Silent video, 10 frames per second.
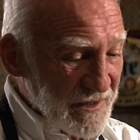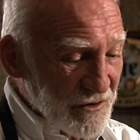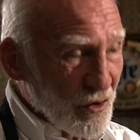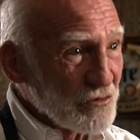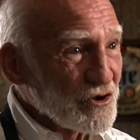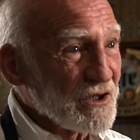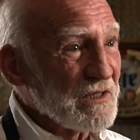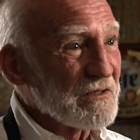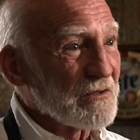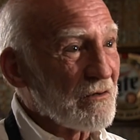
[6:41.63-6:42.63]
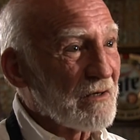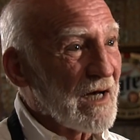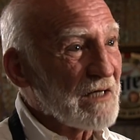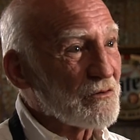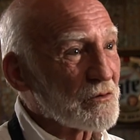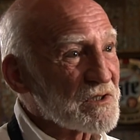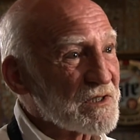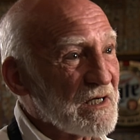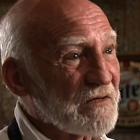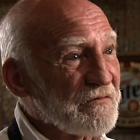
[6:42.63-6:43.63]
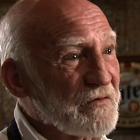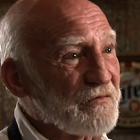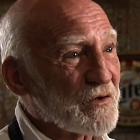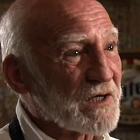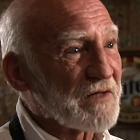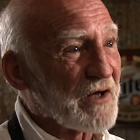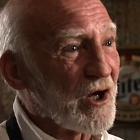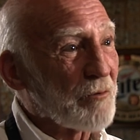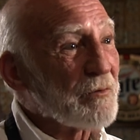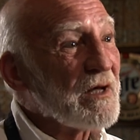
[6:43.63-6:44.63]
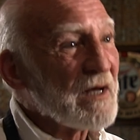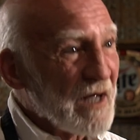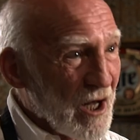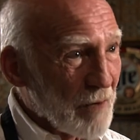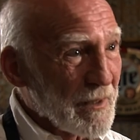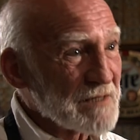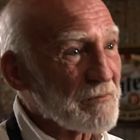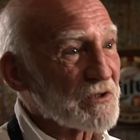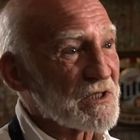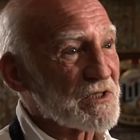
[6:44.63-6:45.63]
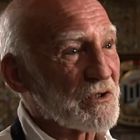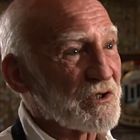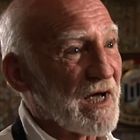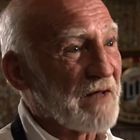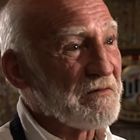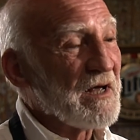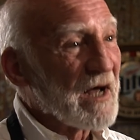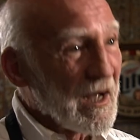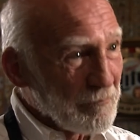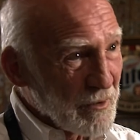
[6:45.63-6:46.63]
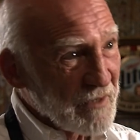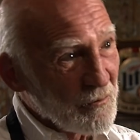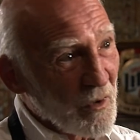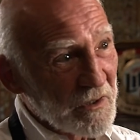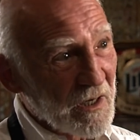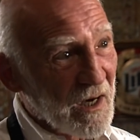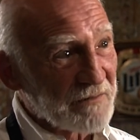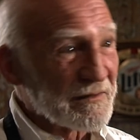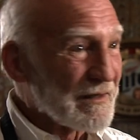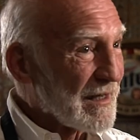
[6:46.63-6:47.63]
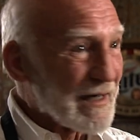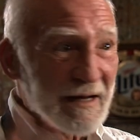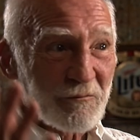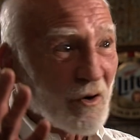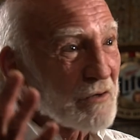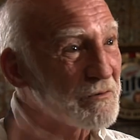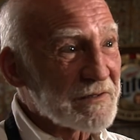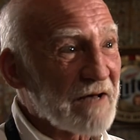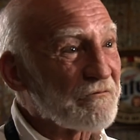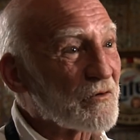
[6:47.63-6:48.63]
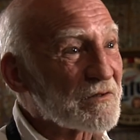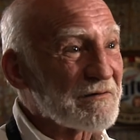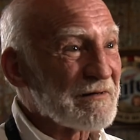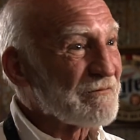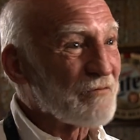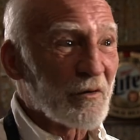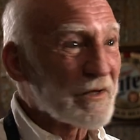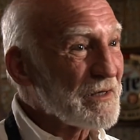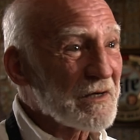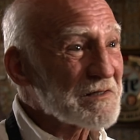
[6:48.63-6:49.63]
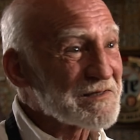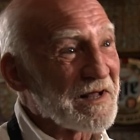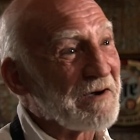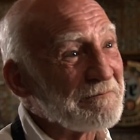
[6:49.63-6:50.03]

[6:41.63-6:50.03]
said, don't cheat, don't lie, don't steal. If you can help, help as much as you can and believe one God. And I'm going with that for 40 years now.